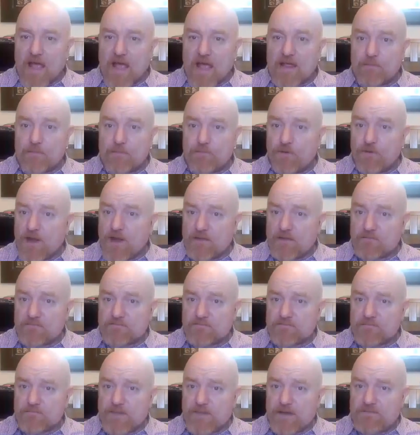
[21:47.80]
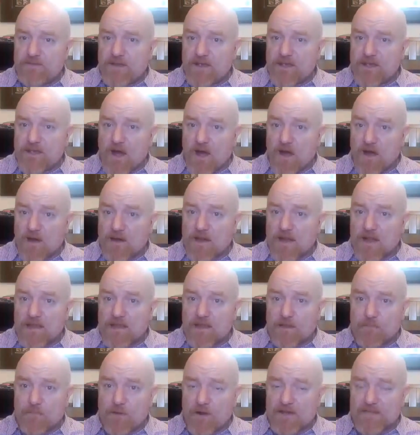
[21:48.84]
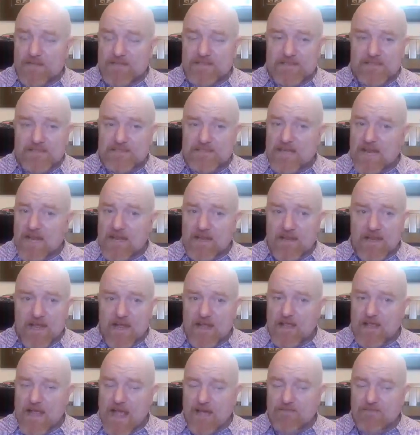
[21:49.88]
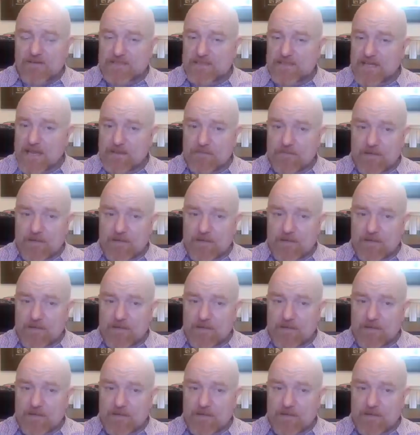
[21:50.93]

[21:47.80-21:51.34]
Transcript: then brilliant. But if you can't and your body's just telling you, have a sleep. Do